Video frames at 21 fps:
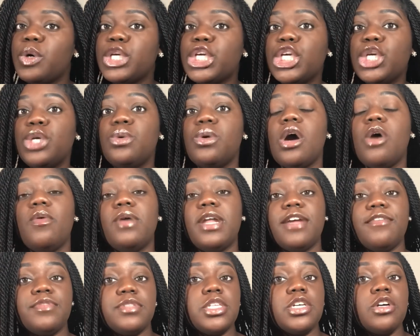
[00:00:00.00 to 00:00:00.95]
cute or
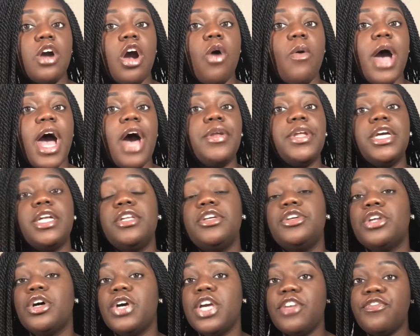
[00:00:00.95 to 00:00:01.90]
whatever to go out in,
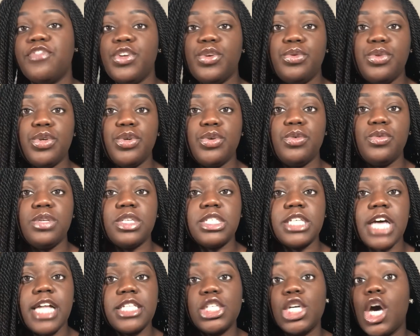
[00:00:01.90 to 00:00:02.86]
if you do
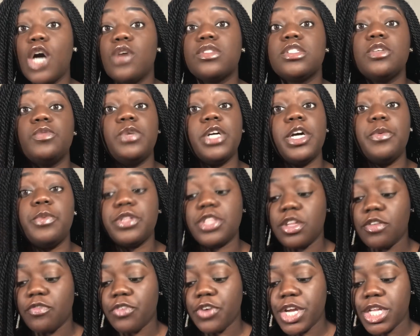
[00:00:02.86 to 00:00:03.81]
decide to go somewhere with
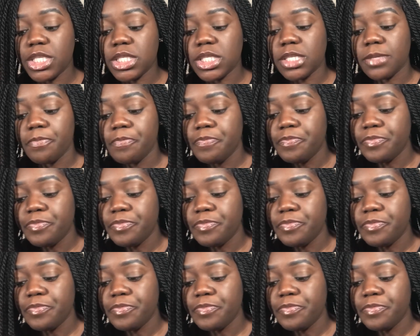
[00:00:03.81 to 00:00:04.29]
your friends.